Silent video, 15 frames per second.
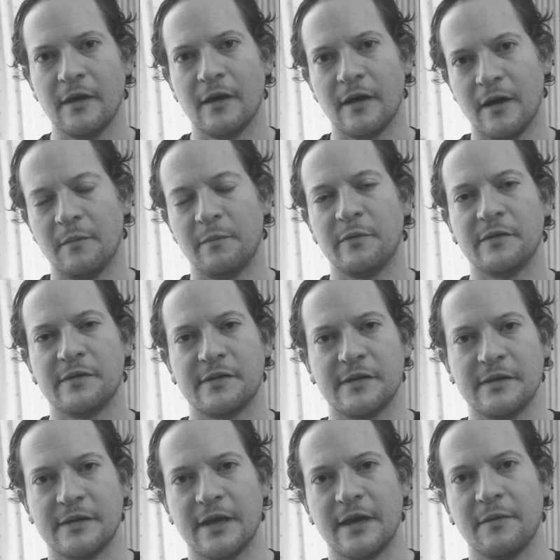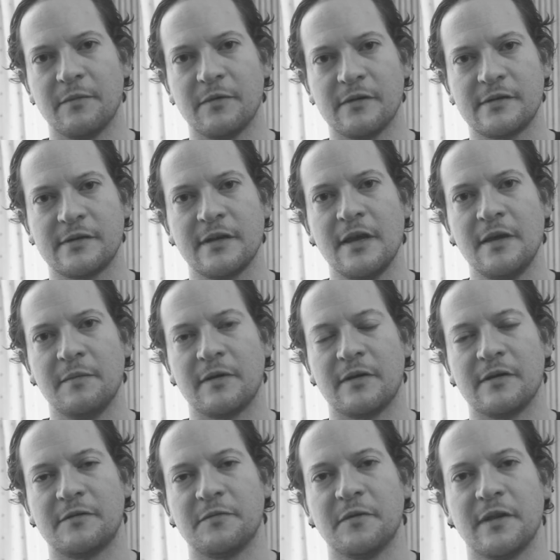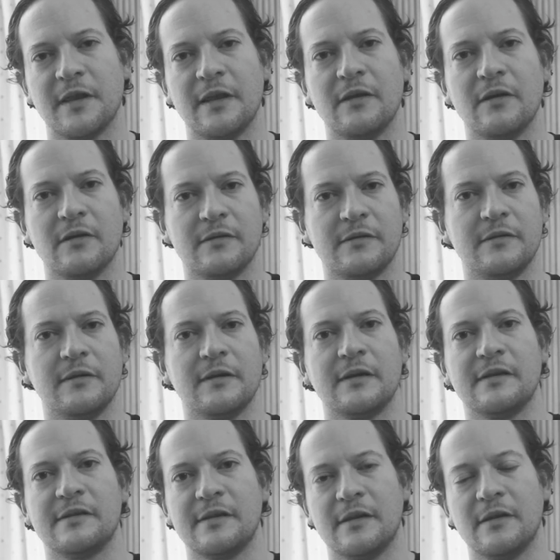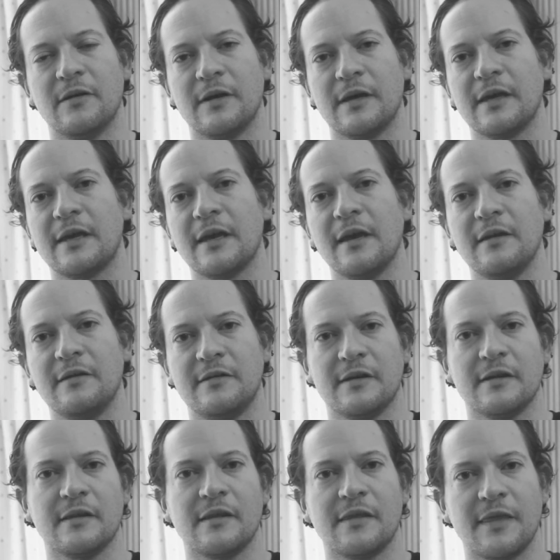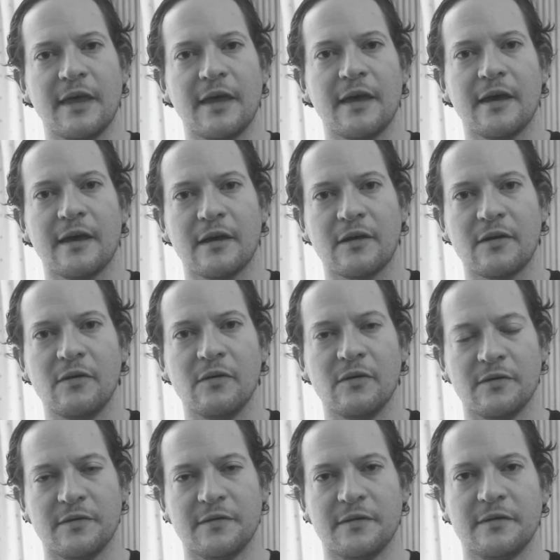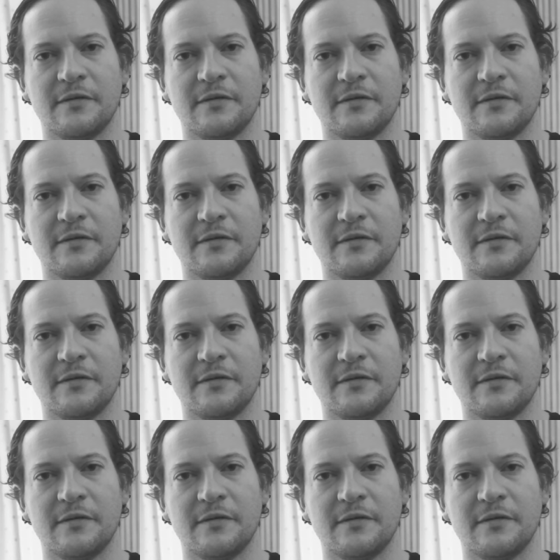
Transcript: upwards and downwards because what they're not doing is they're not engaging their core